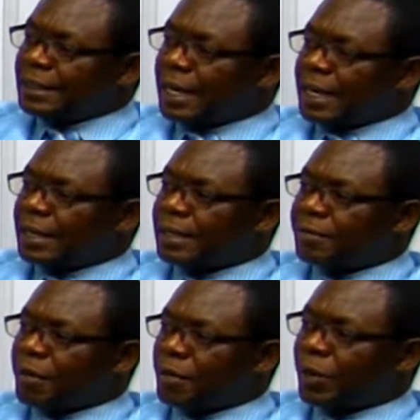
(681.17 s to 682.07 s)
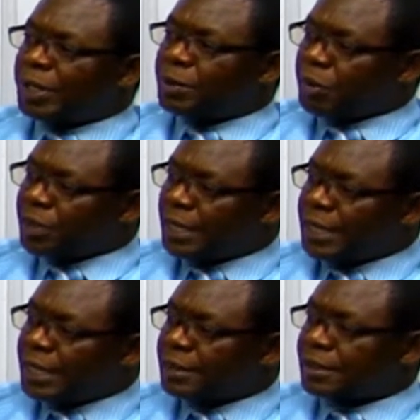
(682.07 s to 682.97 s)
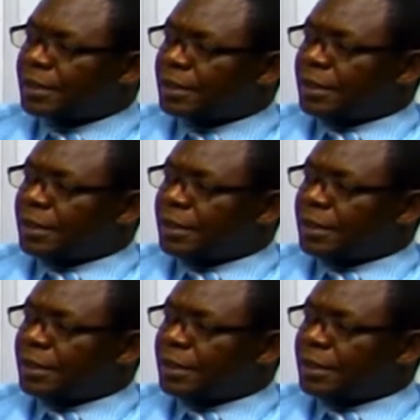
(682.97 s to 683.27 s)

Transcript: like from the word spontaneous.